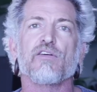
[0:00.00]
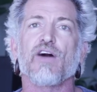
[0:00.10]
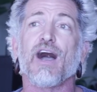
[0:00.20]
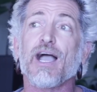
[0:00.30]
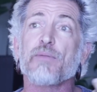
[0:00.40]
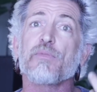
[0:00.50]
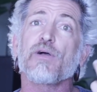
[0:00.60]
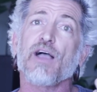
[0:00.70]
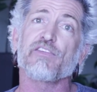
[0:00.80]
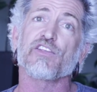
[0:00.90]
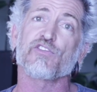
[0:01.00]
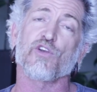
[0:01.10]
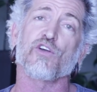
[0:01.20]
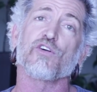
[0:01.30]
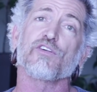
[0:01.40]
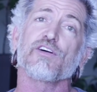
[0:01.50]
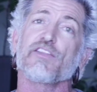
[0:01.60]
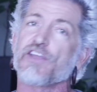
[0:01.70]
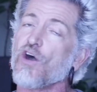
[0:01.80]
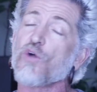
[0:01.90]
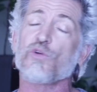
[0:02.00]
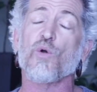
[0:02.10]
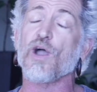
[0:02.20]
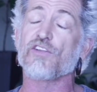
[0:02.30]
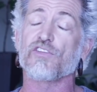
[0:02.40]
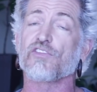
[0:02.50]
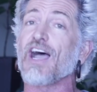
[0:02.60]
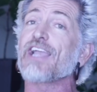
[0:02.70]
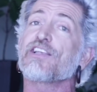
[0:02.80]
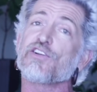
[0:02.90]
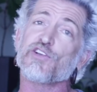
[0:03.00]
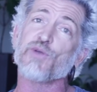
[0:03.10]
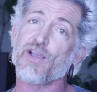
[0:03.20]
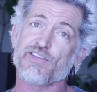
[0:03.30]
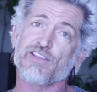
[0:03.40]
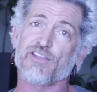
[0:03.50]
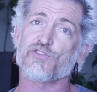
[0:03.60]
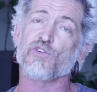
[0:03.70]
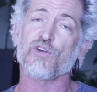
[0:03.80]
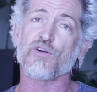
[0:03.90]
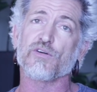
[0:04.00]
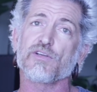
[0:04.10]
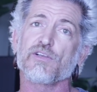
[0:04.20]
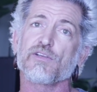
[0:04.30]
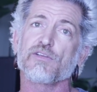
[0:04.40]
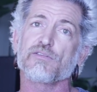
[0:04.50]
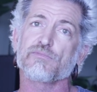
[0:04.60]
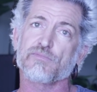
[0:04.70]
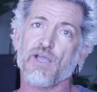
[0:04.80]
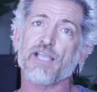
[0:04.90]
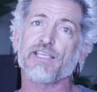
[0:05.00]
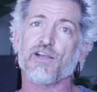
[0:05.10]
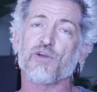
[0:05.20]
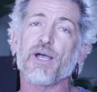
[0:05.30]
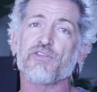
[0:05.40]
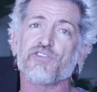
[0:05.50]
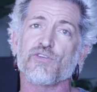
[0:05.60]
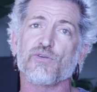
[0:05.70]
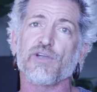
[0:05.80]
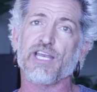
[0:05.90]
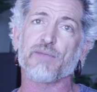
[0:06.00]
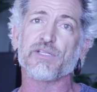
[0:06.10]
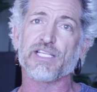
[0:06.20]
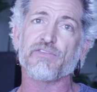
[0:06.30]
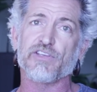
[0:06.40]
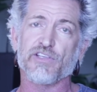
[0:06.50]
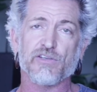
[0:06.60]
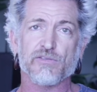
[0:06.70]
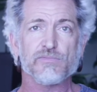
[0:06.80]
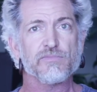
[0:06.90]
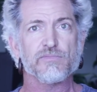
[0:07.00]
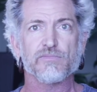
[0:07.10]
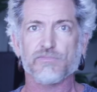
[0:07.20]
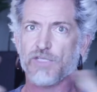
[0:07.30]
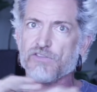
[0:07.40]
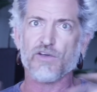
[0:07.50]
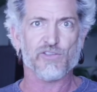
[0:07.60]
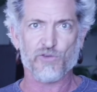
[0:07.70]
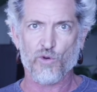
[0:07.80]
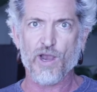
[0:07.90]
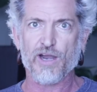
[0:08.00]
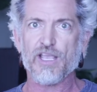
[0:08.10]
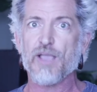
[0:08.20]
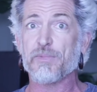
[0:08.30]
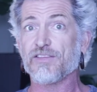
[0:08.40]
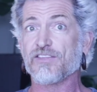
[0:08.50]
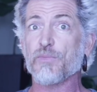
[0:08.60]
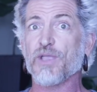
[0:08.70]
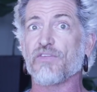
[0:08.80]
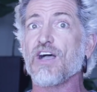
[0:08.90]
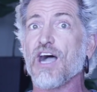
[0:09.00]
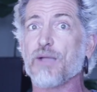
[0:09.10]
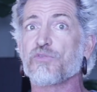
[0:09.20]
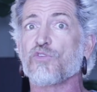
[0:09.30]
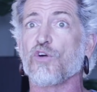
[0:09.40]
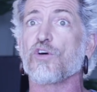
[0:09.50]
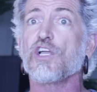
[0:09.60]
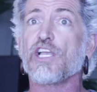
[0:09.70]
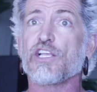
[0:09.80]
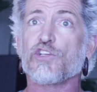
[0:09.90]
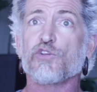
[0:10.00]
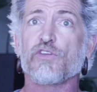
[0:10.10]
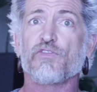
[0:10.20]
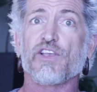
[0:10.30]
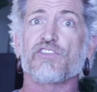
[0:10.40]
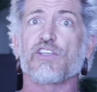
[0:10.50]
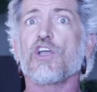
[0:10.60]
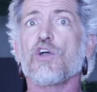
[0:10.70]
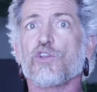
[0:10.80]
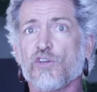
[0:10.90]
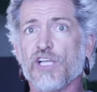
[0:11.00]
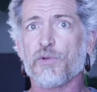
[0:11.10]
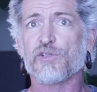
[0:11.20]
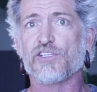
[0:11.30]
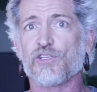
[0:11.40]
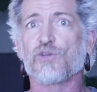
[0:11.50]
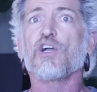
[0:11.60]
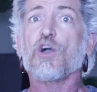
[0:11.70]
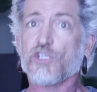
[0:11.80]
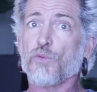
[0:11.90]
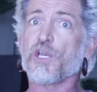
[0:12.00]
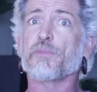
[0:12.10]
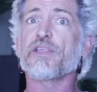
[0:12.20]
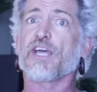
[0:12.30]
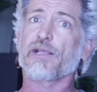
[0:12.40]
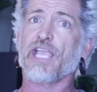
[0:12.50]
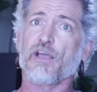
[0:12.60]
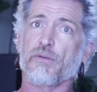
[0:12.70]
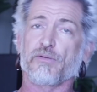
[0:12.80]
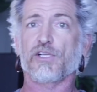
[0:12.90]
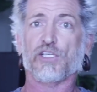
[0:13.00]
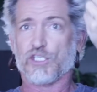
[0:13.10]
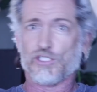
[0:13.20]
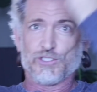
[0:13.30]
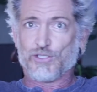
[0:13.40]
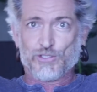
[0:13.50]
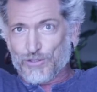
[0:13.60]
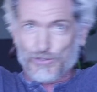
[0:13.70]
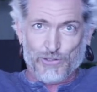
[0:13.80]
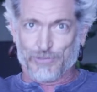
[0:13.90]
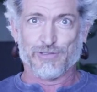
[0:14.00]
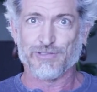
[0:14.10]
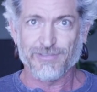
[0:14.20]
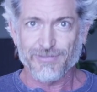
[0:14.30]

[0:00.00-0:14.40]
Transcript: of I'm having a struggle that all requires is I hear you having that struggle. I care about you and I believe in you. That's all that's required. But instead we have I'm struggle. You should fix it. Don't tell me what to do. Don't tell me that I can't have it.